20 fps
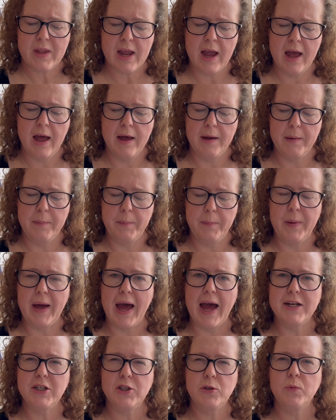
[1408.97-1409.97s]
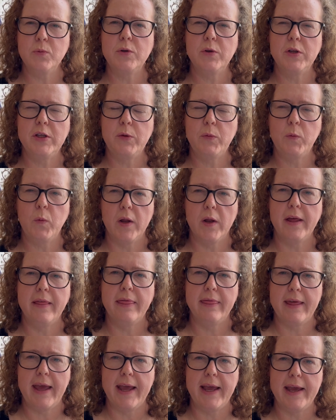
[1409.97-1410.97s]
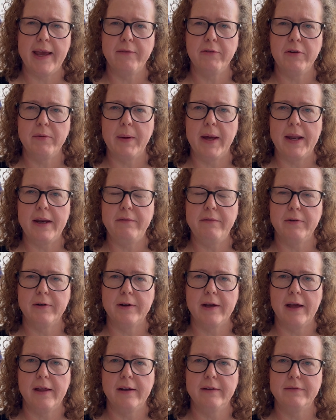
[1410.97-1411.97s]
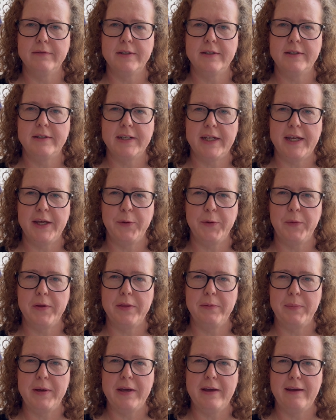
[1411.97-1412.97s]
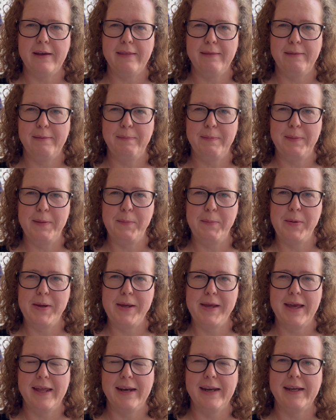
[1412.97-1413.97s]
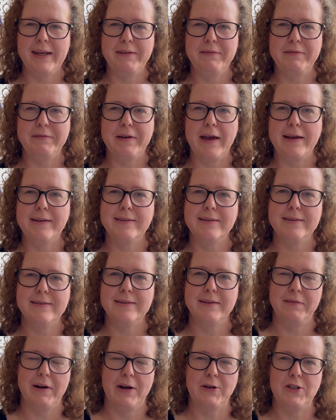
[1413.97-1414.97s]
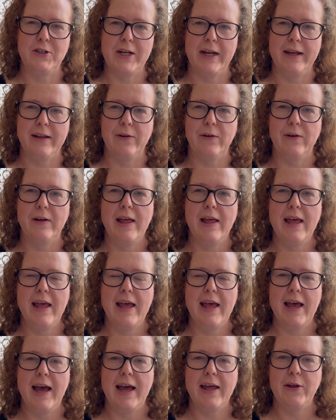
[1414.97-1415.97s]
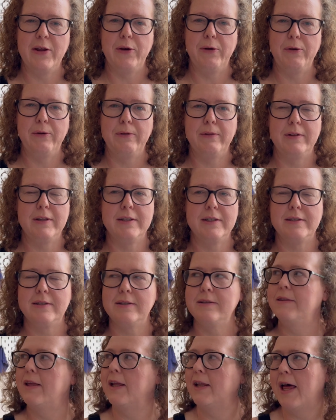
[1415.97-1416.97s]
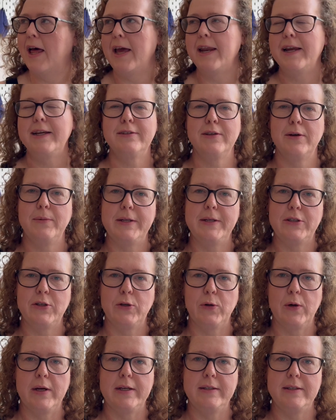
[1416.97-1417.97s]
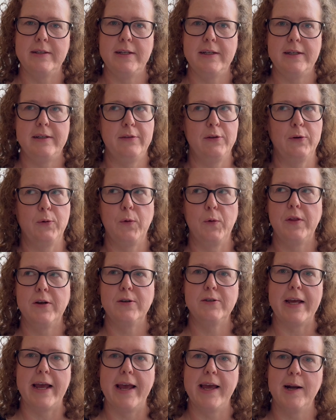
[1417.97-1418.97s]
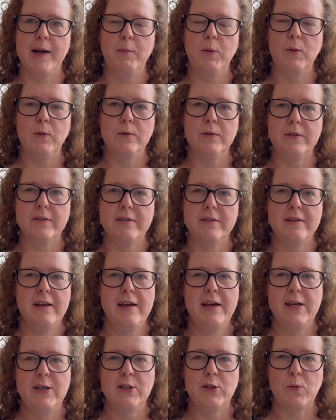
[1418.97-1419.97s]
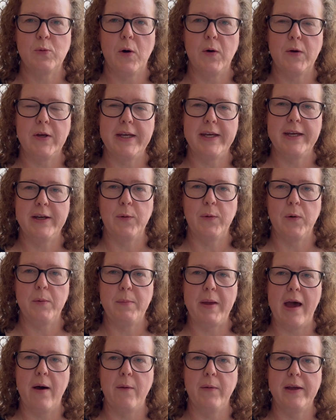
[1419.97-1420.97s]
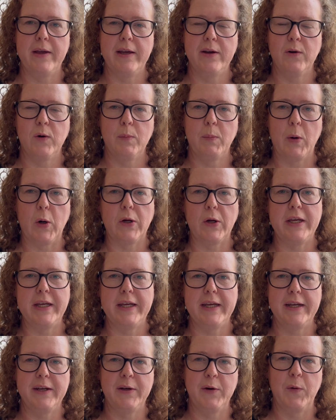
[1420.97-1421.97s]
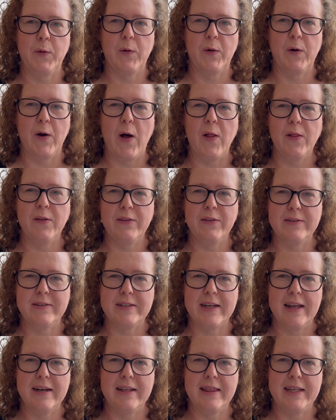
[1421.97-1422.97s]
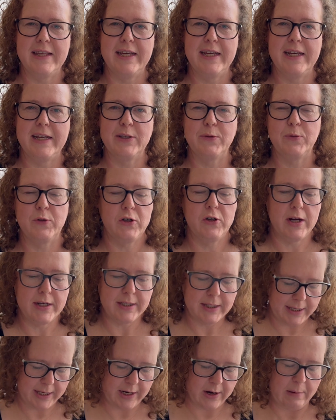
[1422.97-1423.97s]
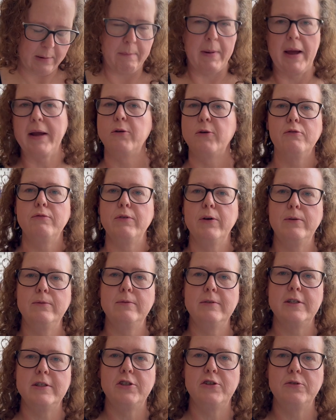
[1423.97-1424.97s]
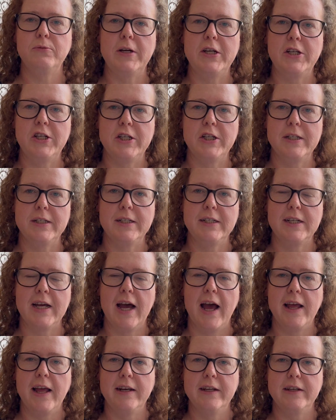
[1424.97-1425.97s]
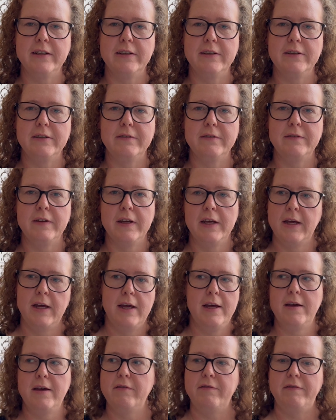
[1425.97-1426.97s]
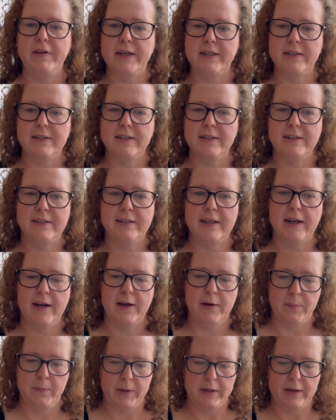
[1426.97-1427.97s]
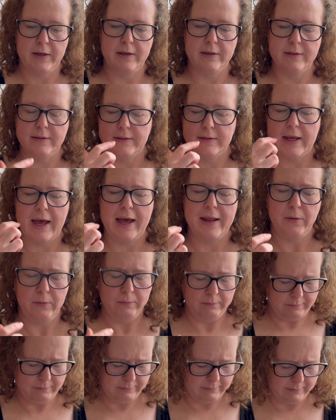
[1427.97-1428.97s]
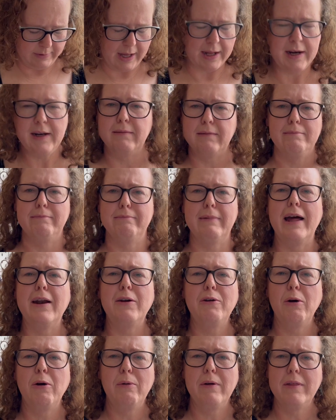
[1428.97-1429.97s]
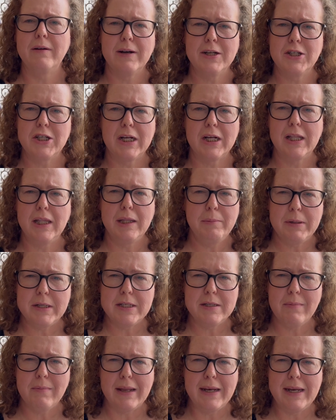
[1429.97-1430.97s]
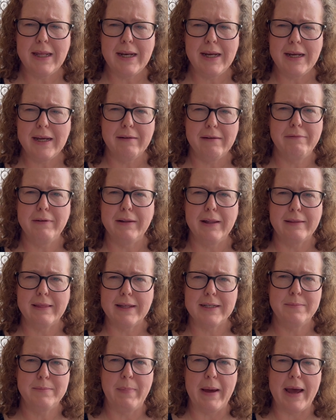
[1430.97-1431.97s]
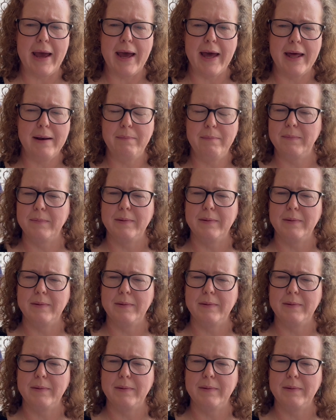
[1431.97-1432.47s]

But I just really want to thank everybody for kind of sticking with me in the beginning phases of our channel. I know the lighting's always crazy, or there's animals squawking or meowing or barking or all of those kind of things. We're trying to get our microphone situation kind of fixed and set up, because I don't know whether I should clip it to my knitting. I feel like that's bad.